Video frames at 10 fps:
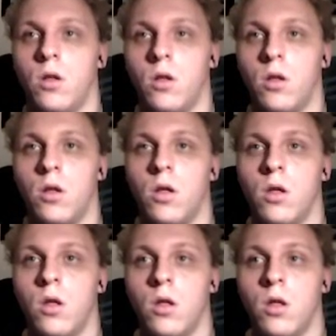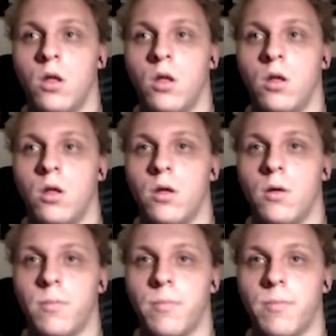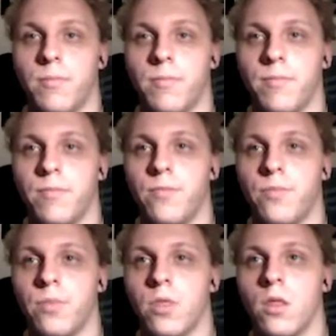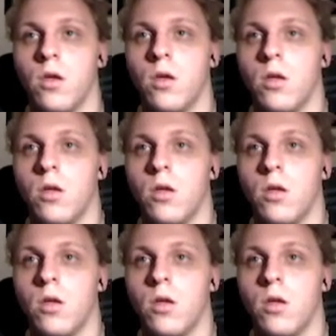(silence)